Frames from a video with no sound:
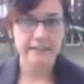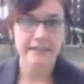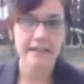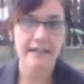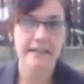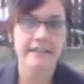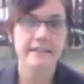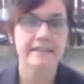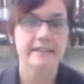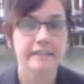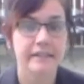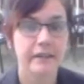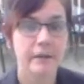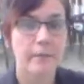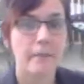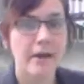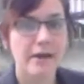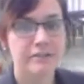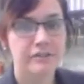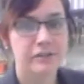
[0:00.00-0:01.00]
LNAs in
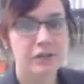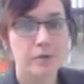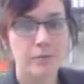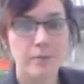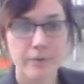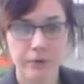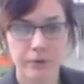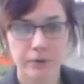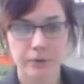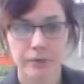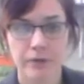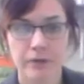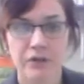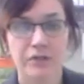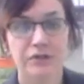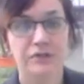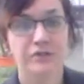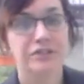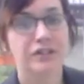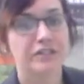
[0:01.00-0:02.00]
a mouse tumor model,
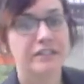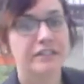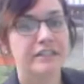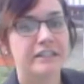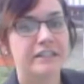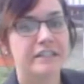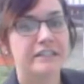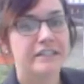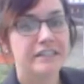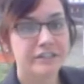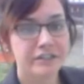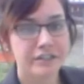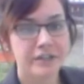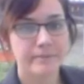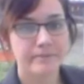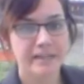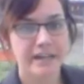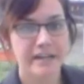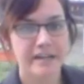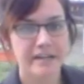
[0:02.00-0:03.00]
resulting in tissue
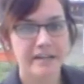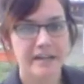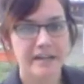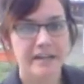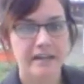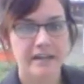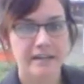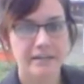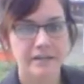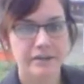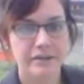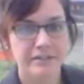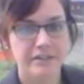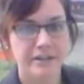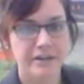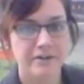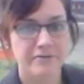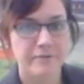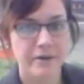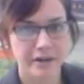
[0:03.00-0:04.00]
uptake and
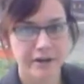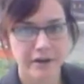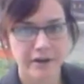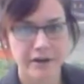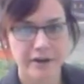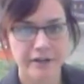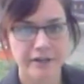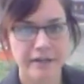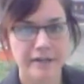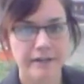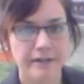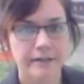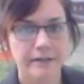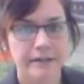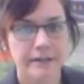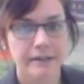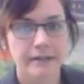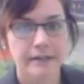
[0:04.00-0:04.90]
knockdown of microRNA.